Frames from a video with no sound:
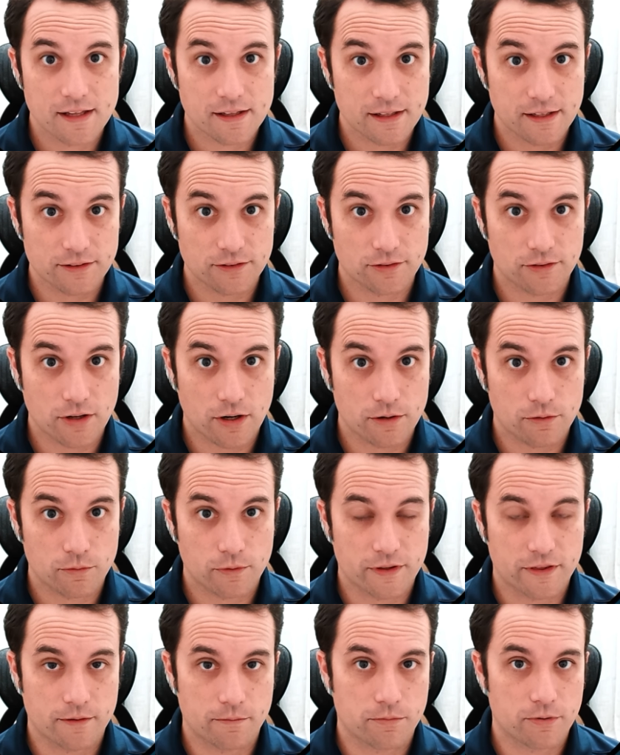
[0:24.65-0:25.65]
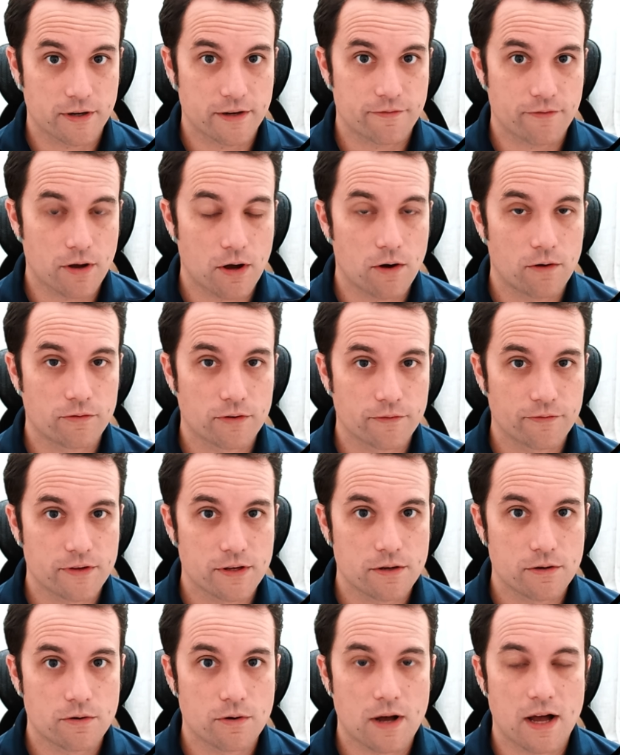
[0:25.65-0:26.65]
Let's start with a brief
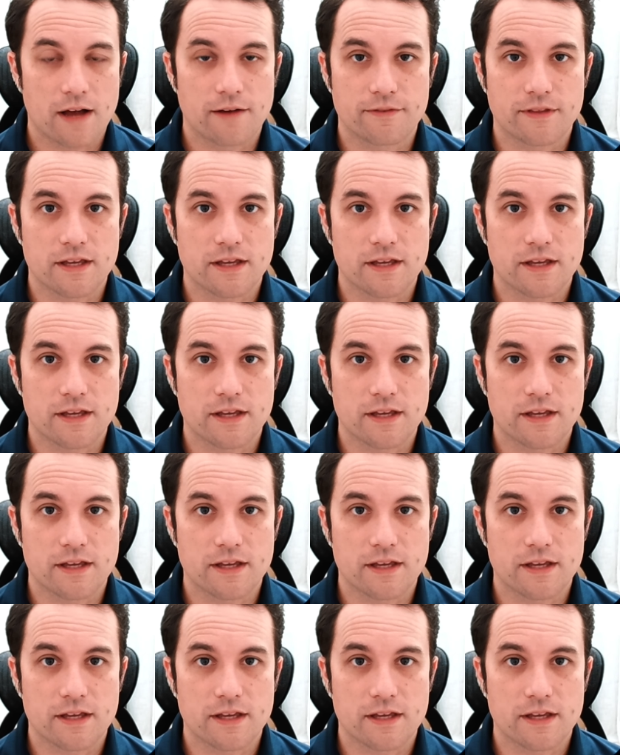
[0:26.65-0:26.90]
overview of